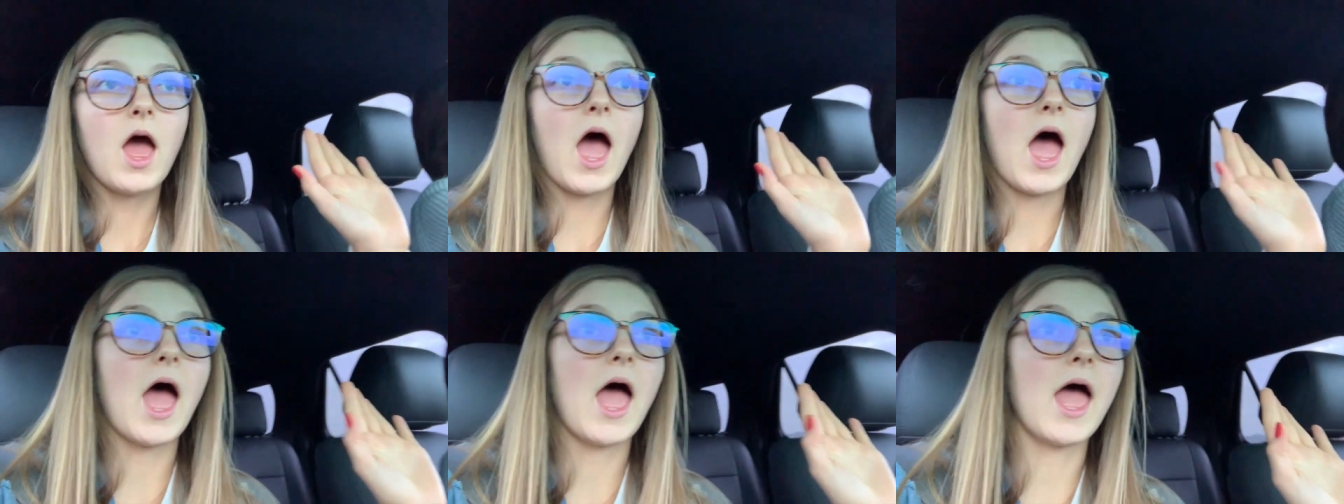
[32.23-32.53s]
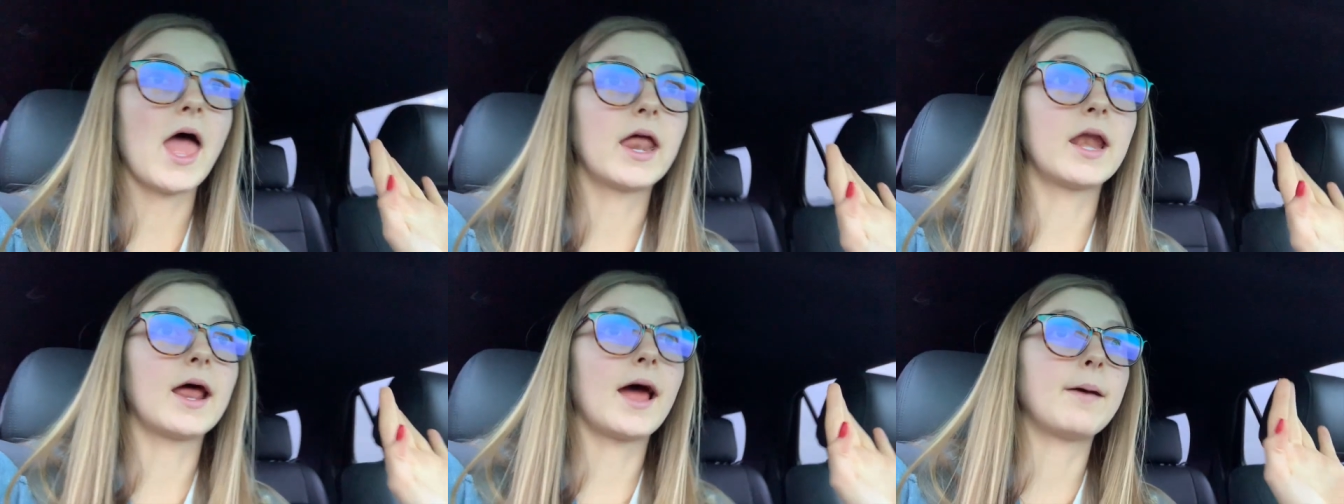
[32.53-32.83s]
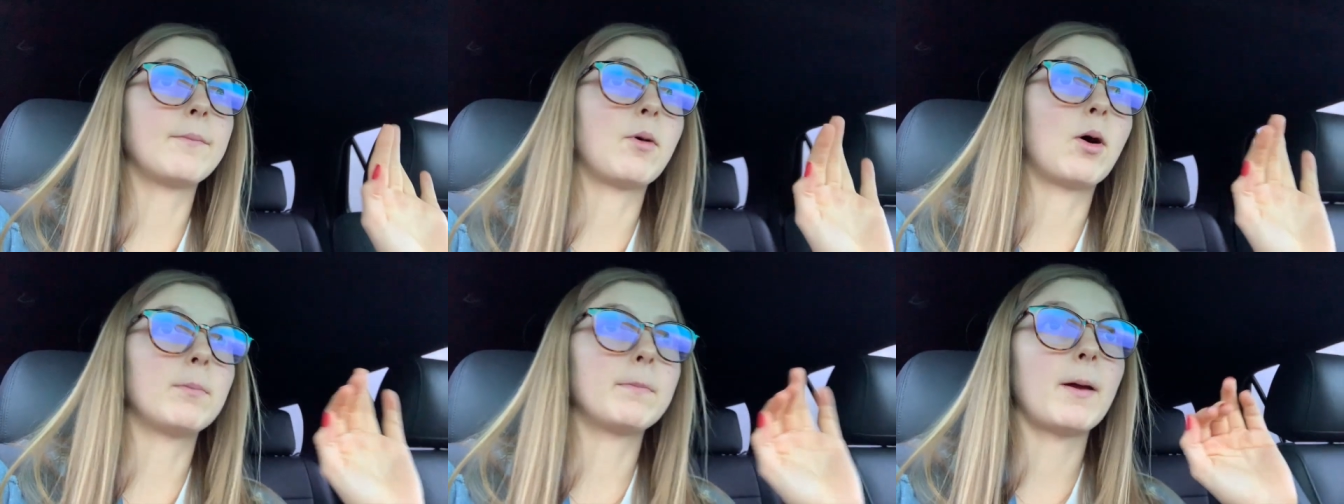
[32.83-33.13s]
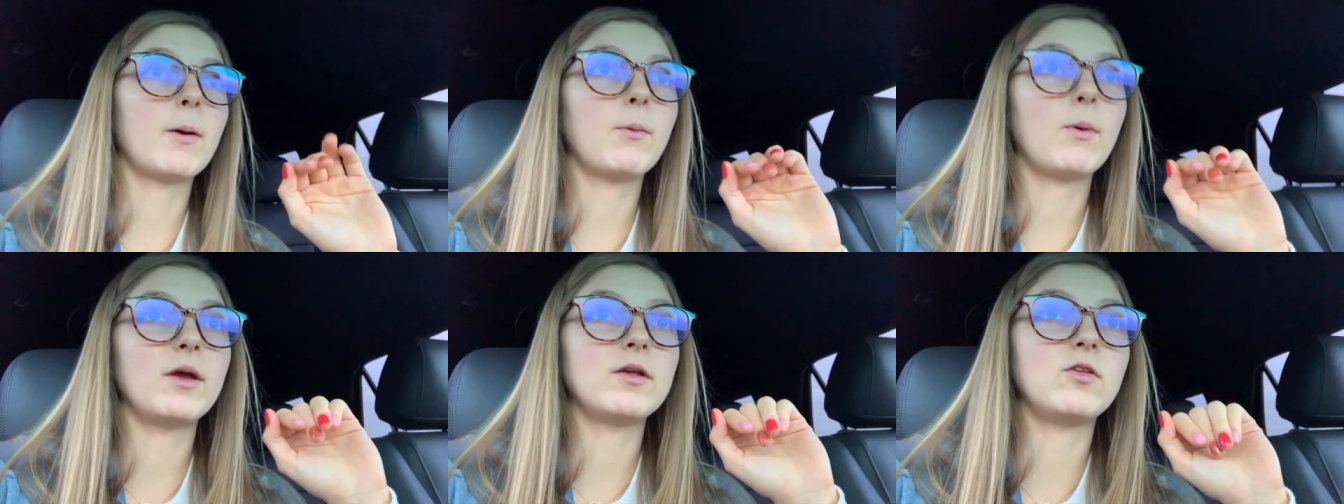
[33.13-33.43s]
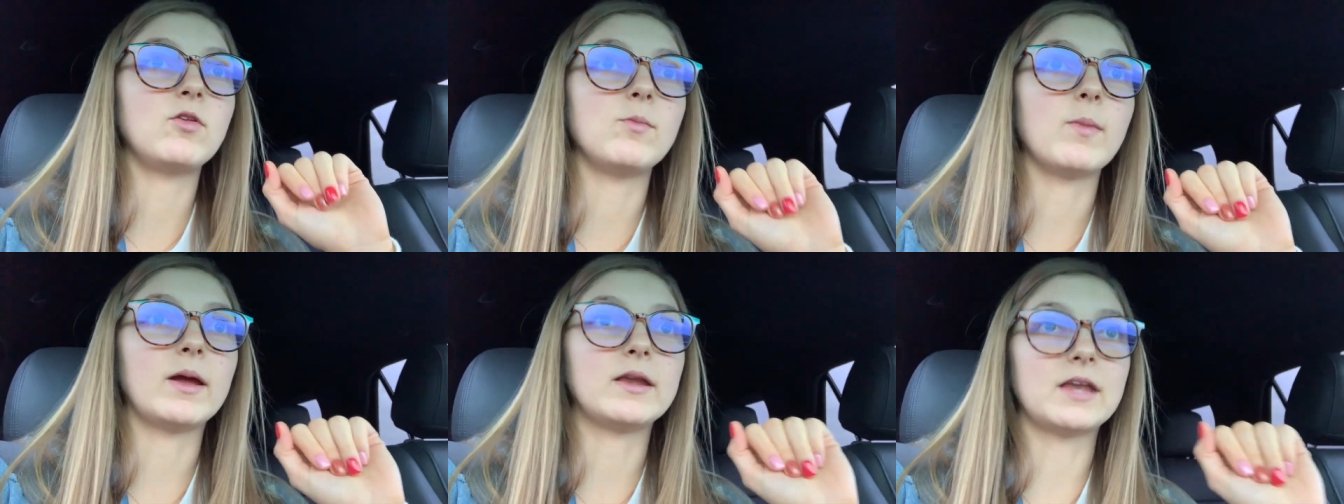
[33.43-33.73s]
and I'm on my way
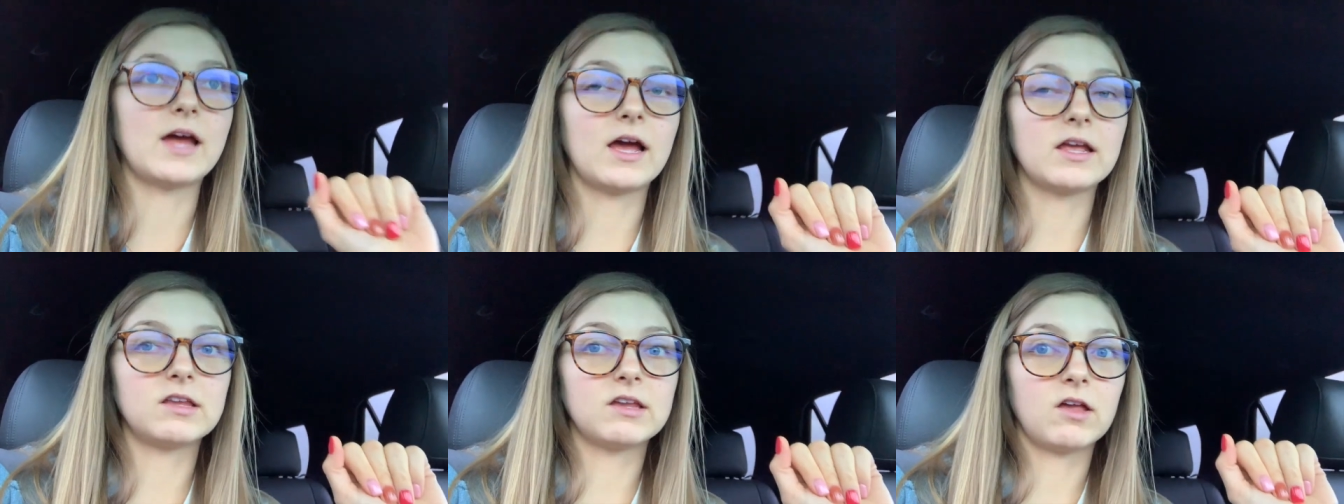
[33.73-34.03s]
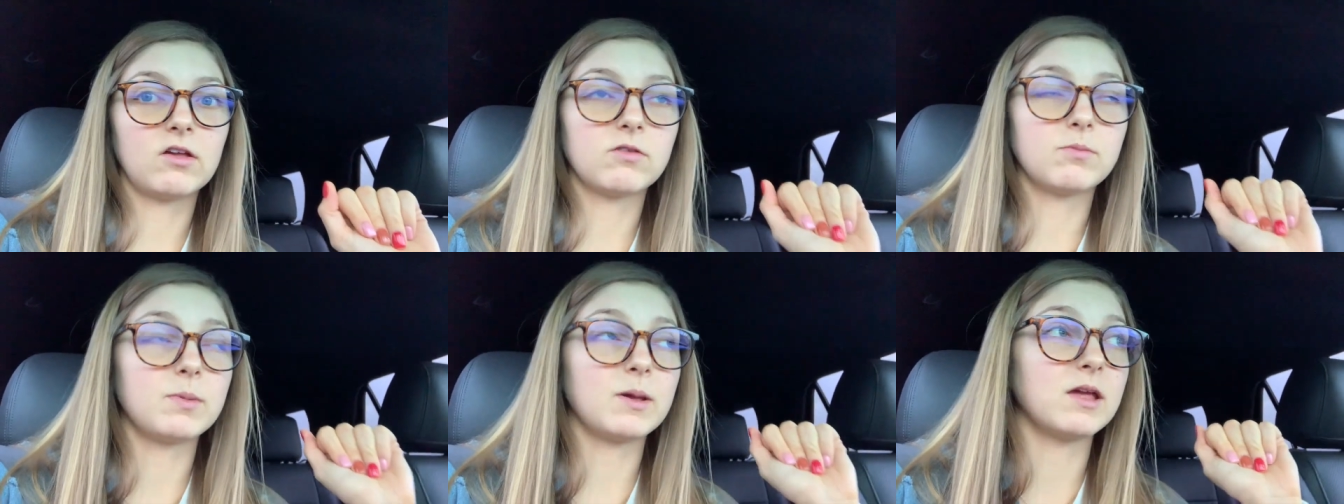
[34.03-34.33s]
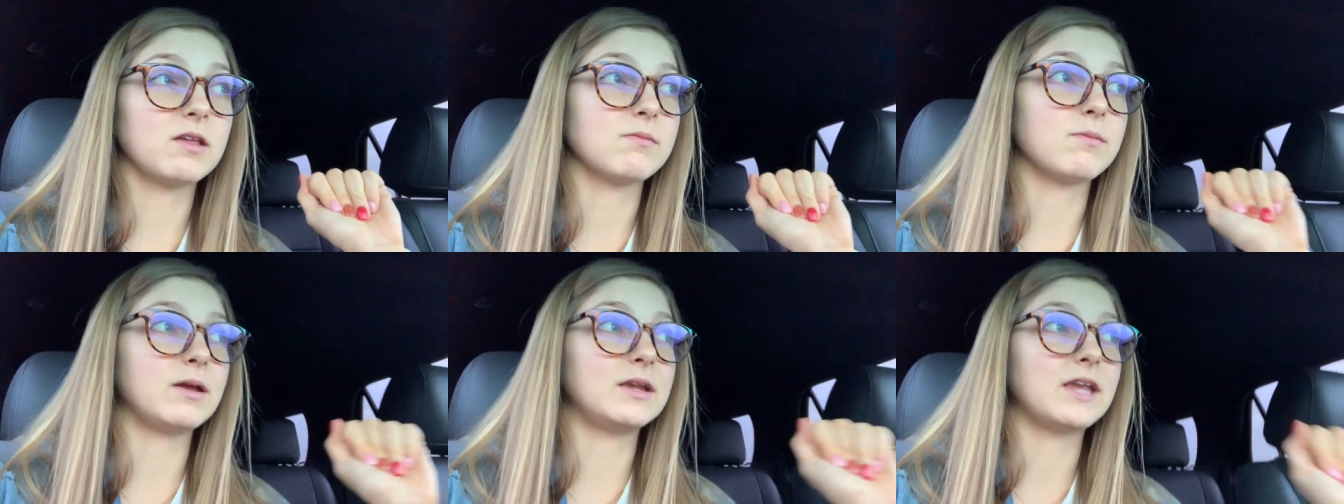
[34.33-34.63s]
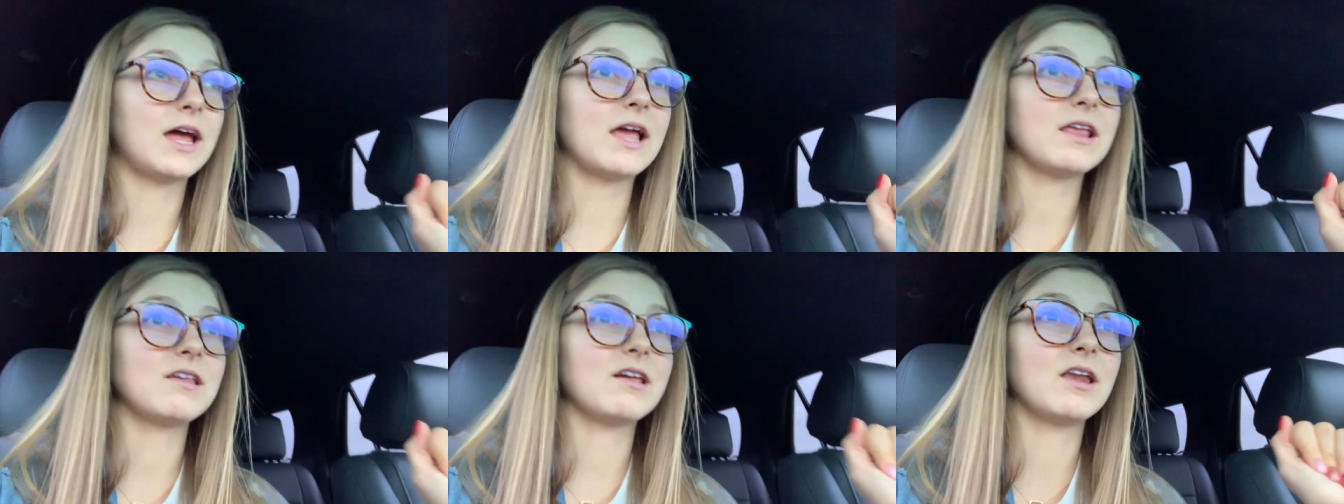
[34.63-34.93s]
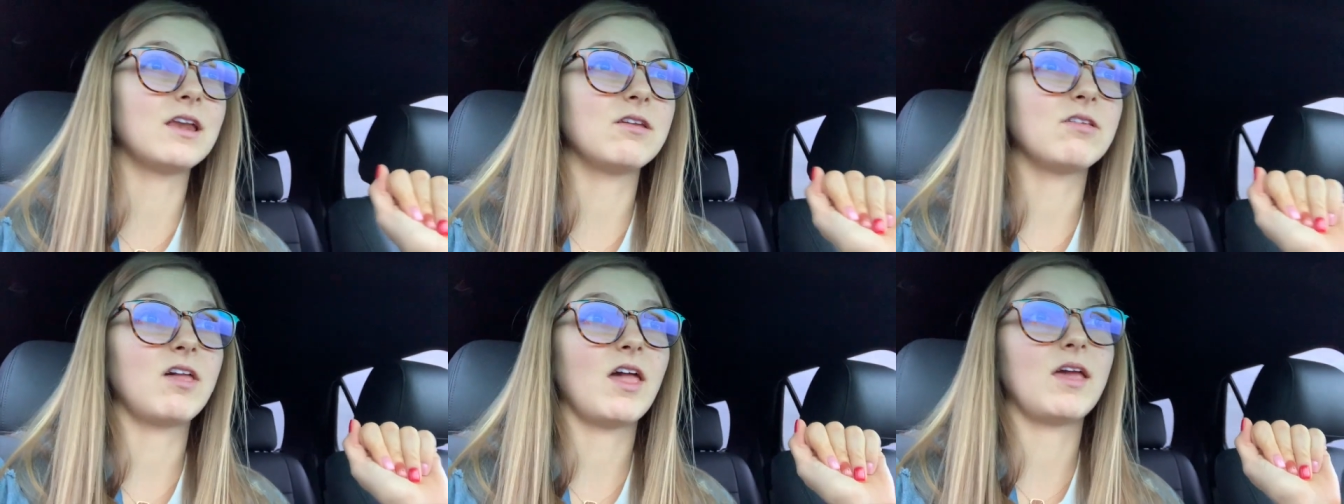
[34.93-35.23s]
to my dad's house because my dad's
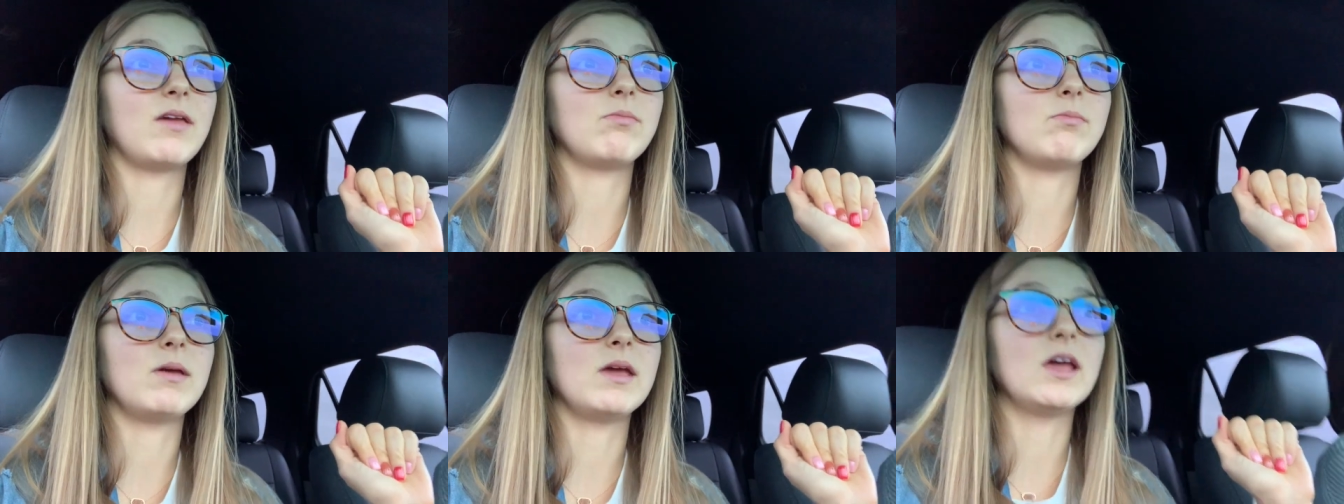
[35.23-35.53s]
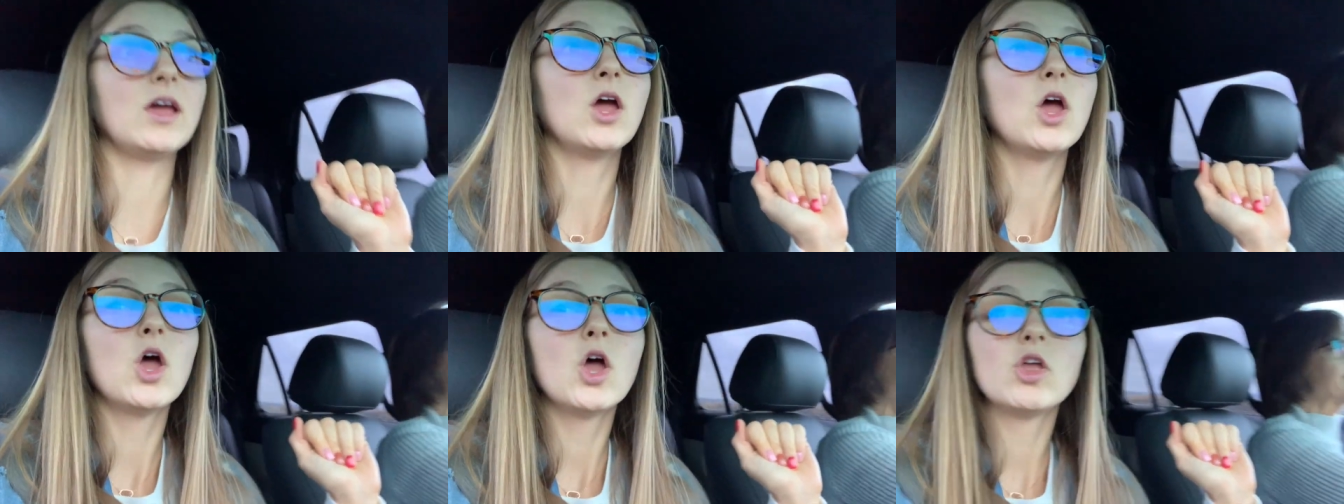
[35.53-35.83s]
going to take me